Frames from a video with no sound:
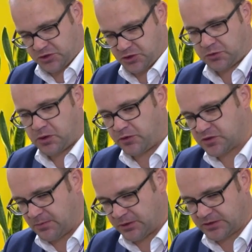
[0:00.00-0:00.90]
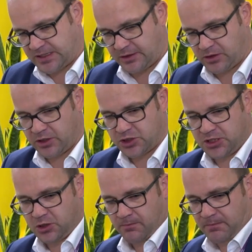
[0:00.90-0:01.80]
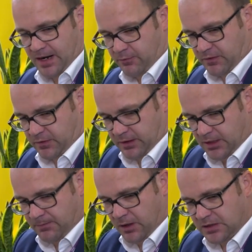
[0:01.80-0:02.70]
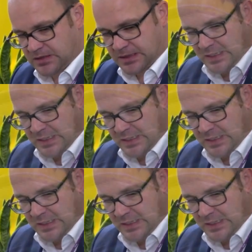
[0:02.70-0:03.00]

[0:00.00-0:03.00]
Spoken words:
or synchronous motor technology combined with a gearbox.